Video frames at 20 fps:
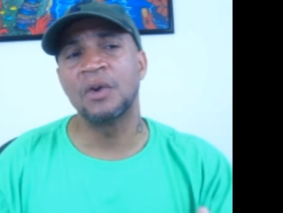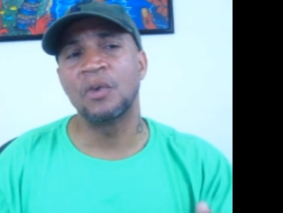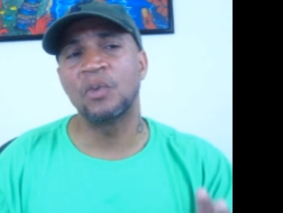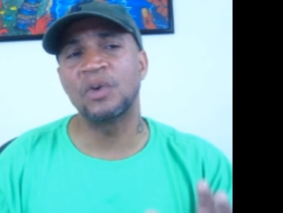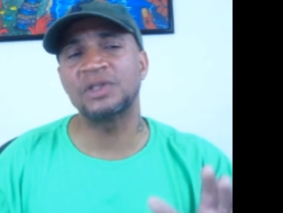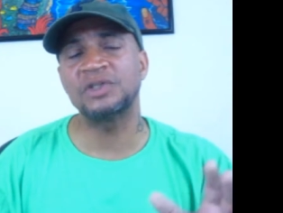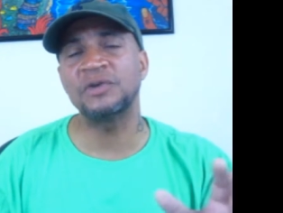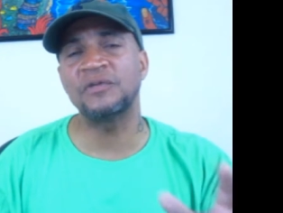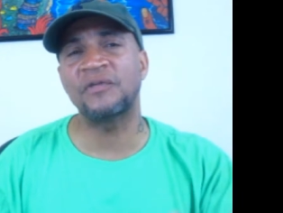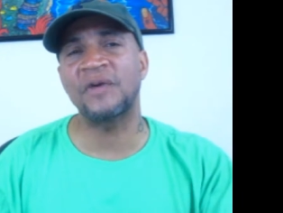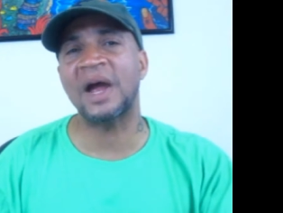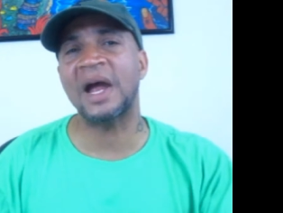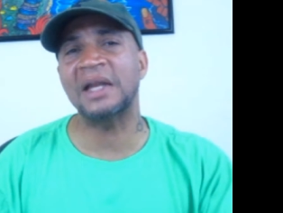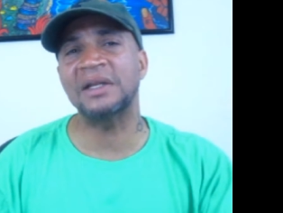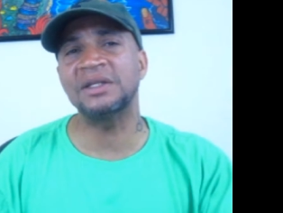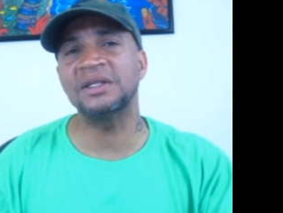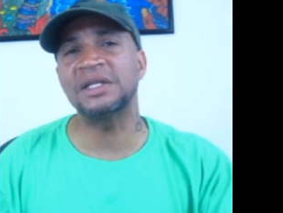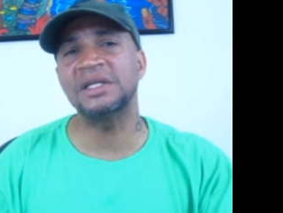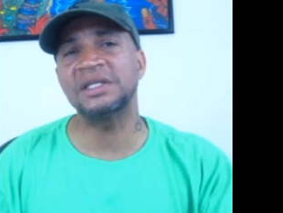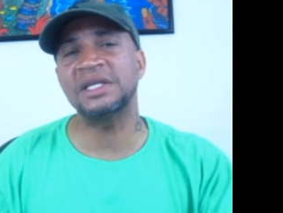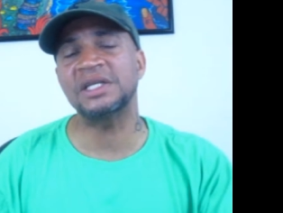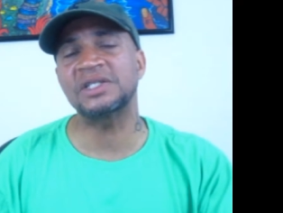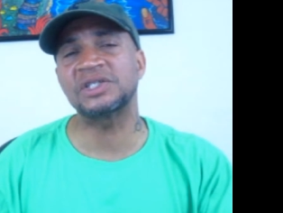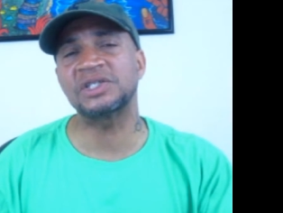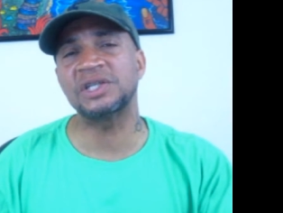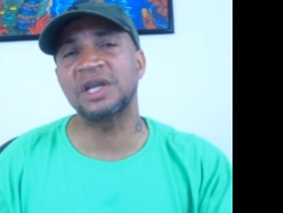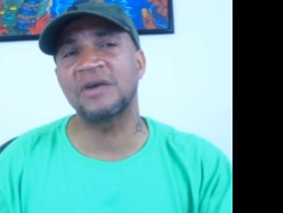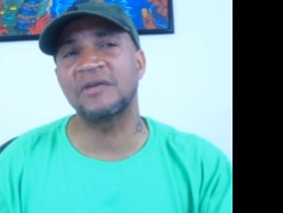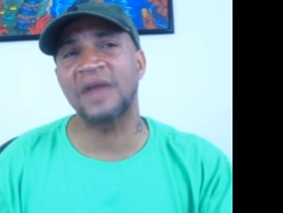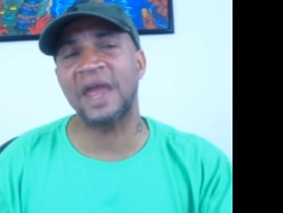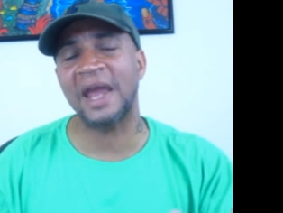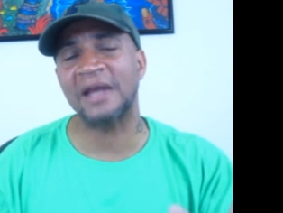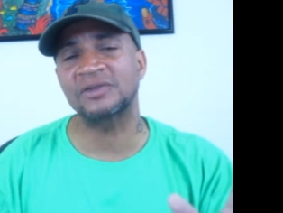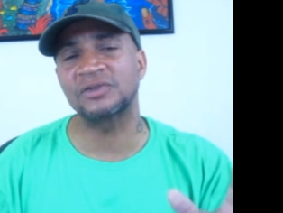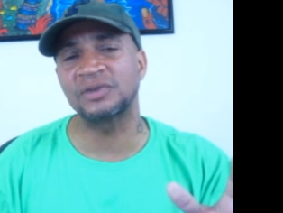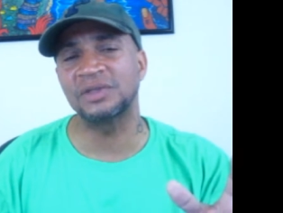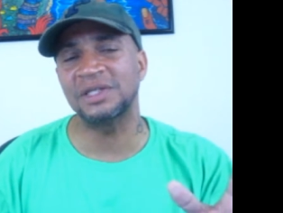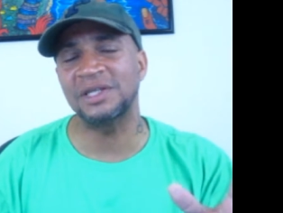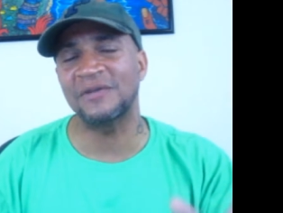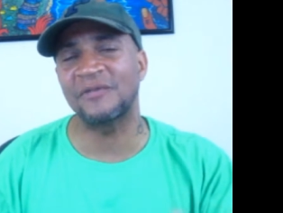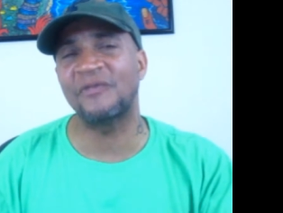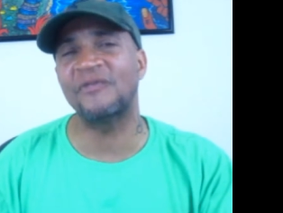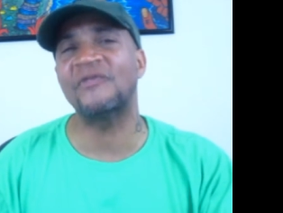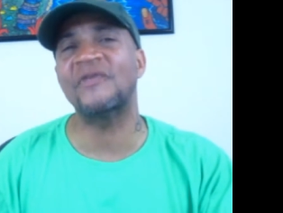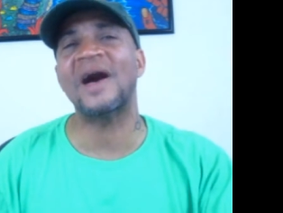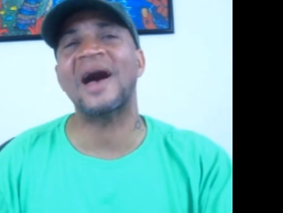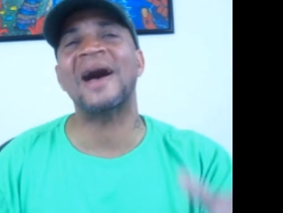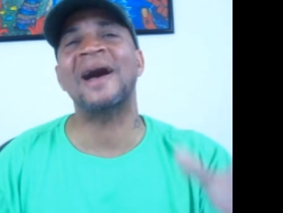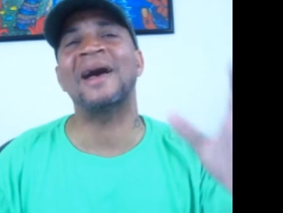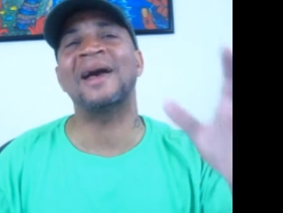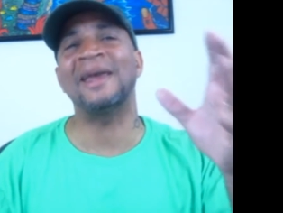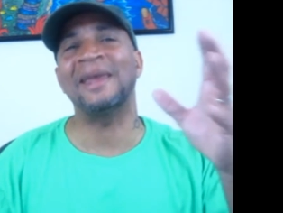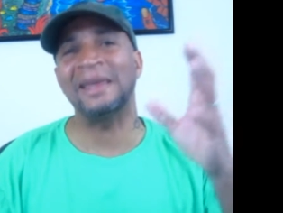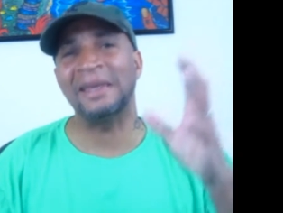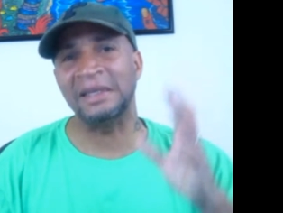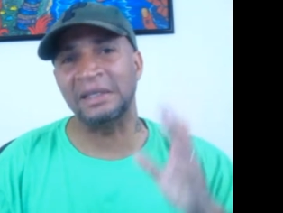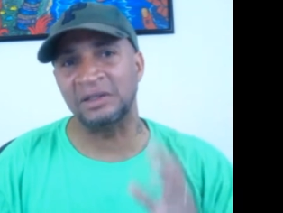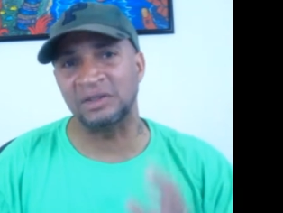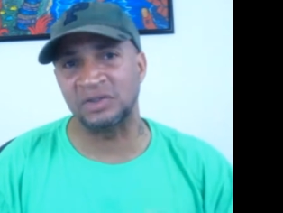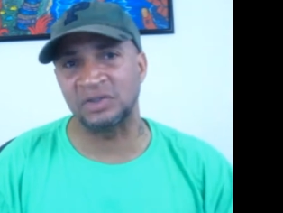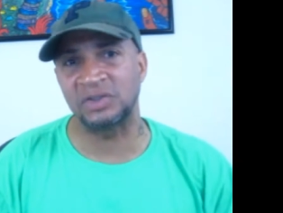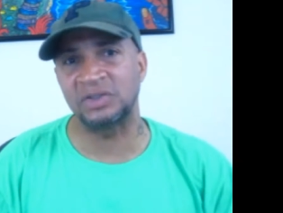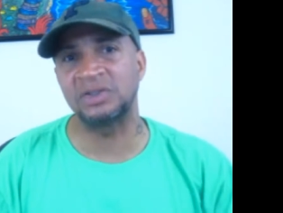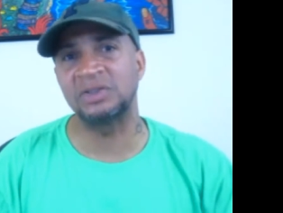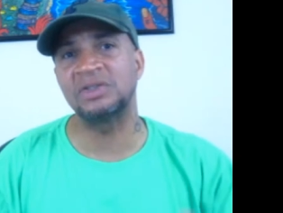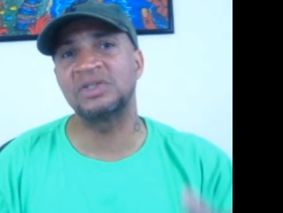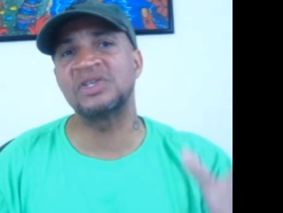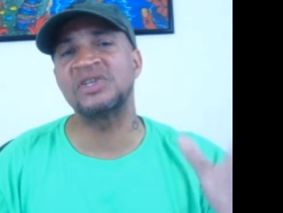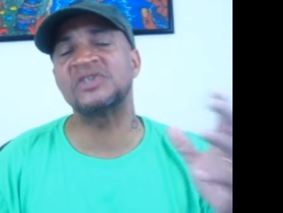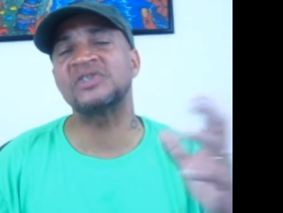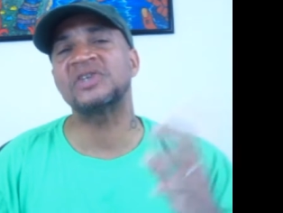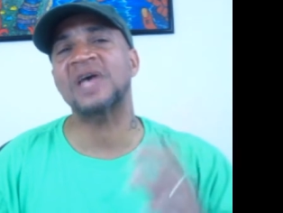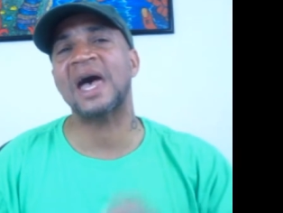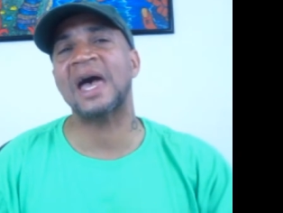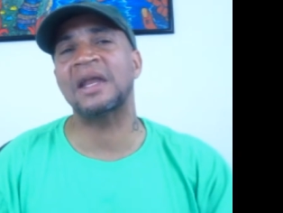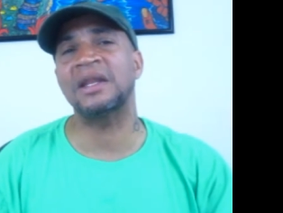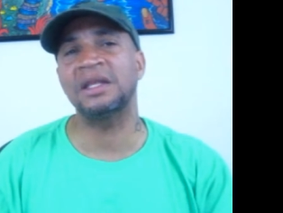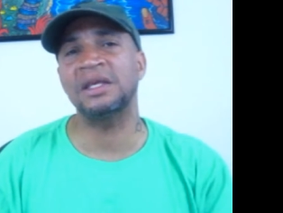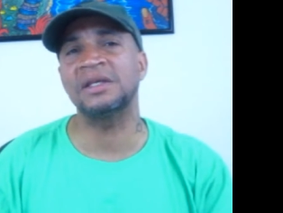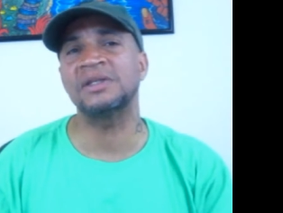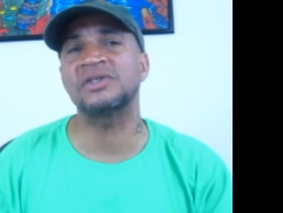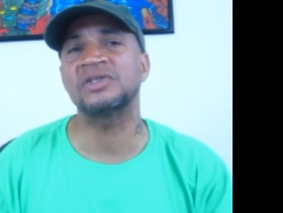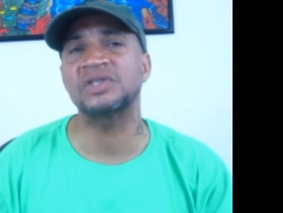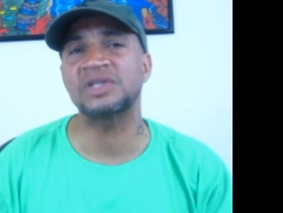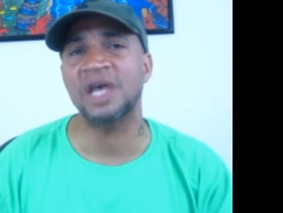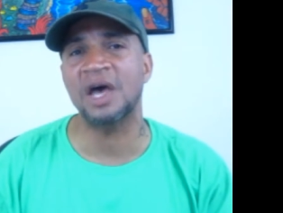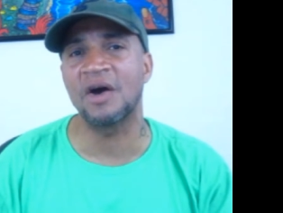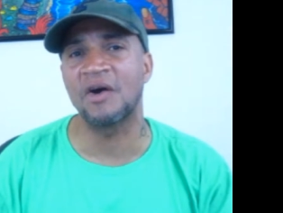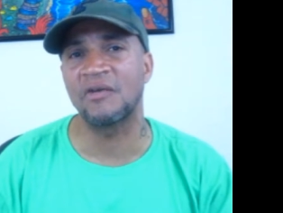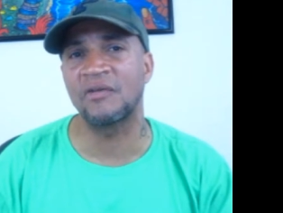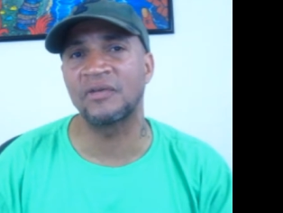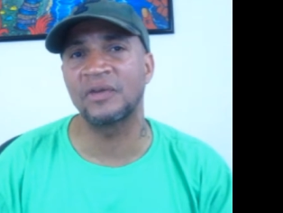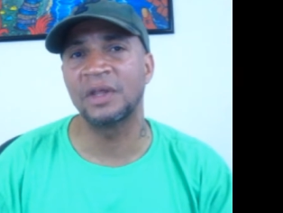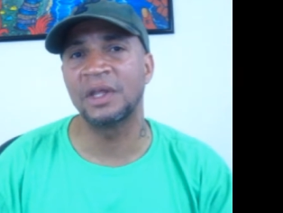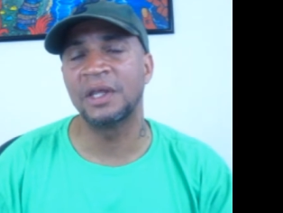what you find in the dictionary actually defines society itself.